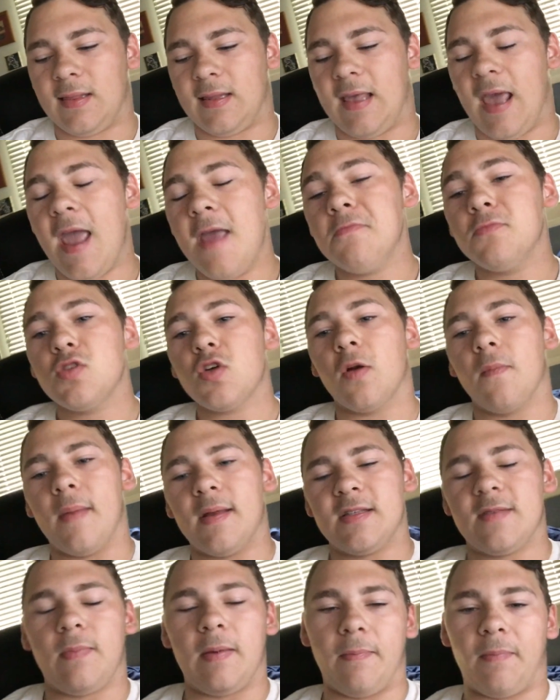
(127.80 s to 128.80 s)
games are
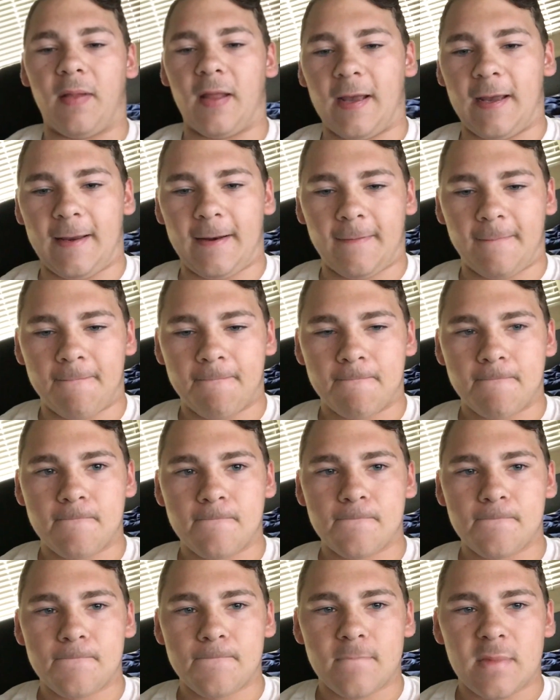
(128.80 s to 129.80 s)
meant to be played,
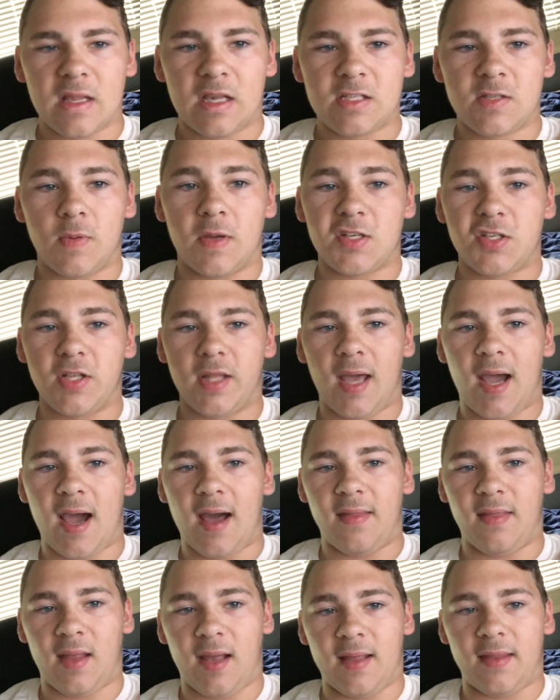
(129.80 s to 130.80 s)
especially
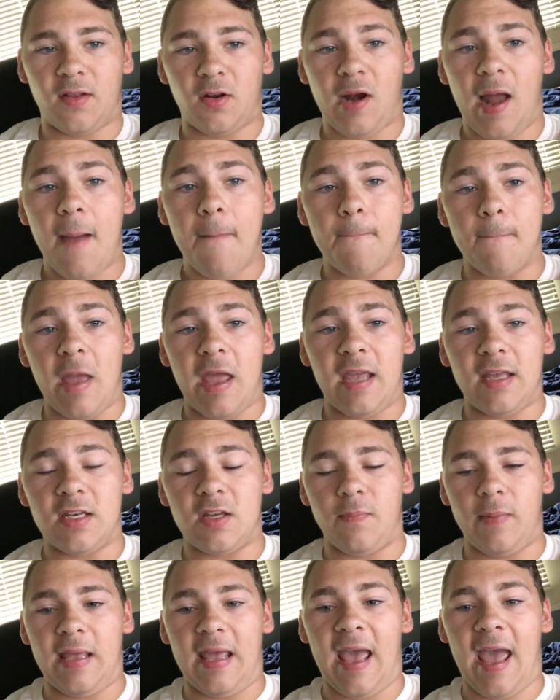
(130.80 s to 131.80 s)
online. They're not made
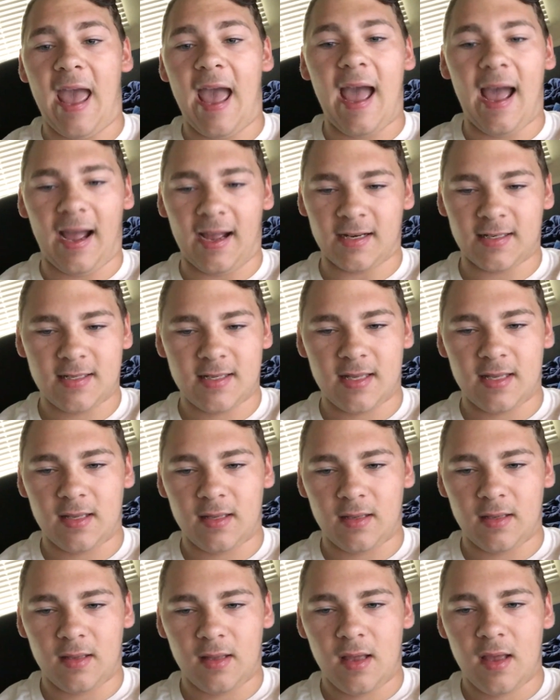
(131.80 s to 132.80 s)
to be hacked.
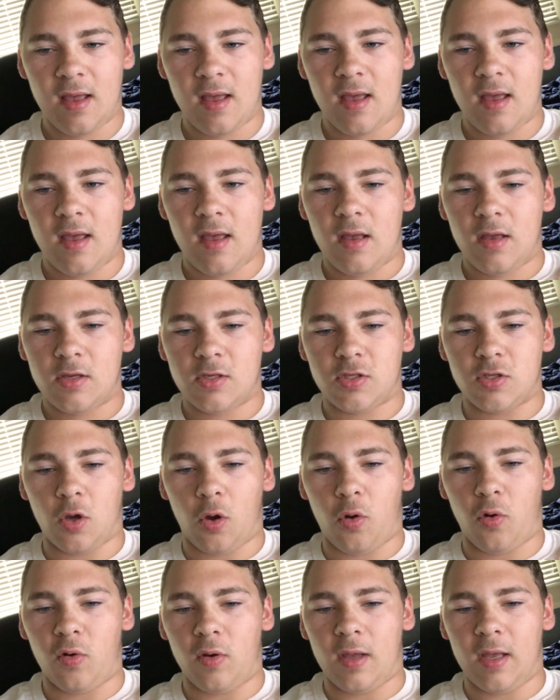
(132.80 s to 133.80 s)

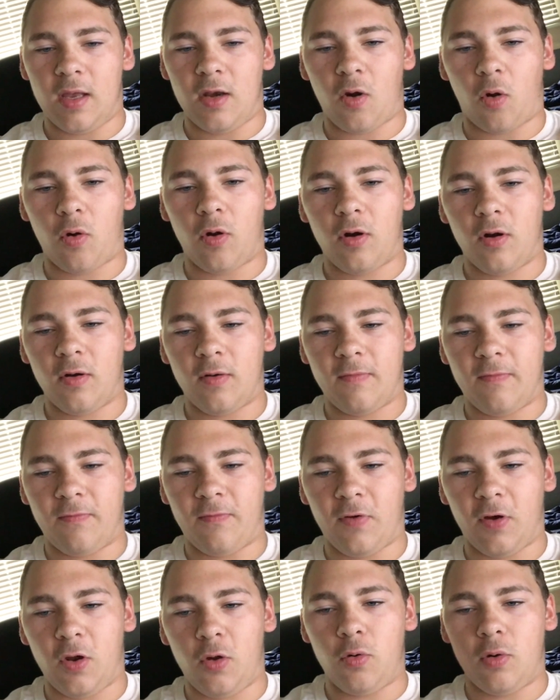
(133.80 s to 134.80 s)
So, in order
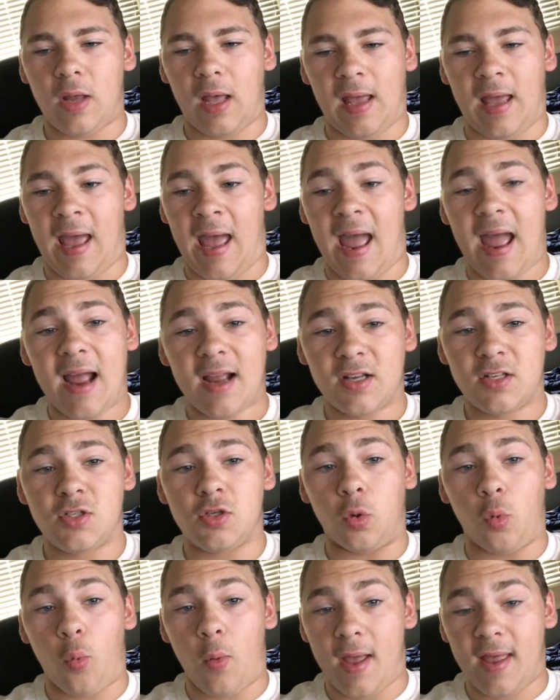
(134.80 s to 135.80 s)
for you to hack
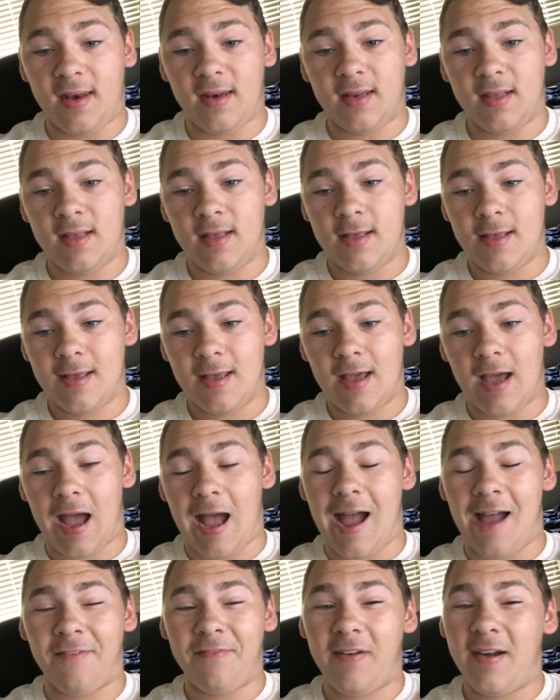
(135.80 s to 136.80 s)
to win,
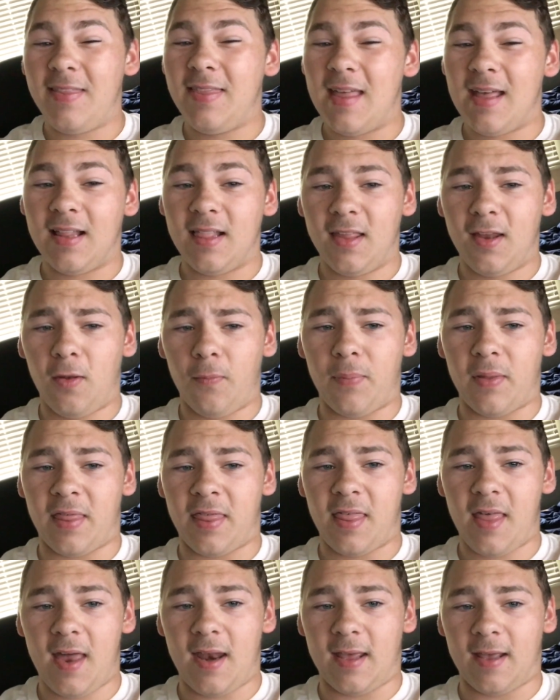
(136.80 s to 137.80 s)
I find that a little
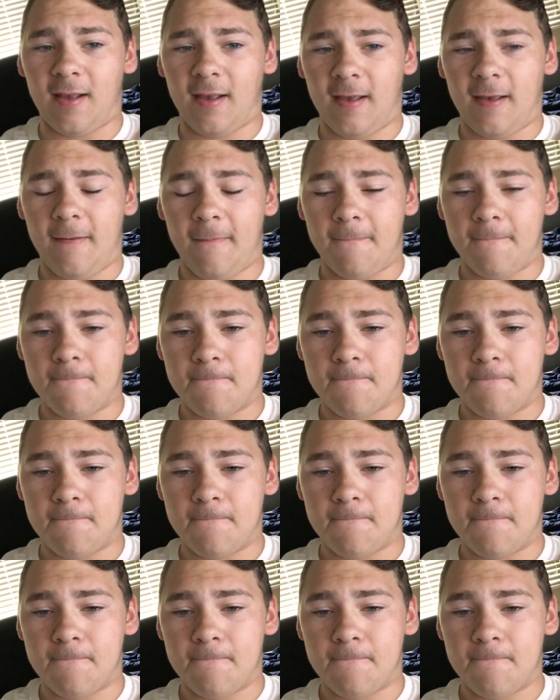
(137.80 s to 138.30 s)
pathetic.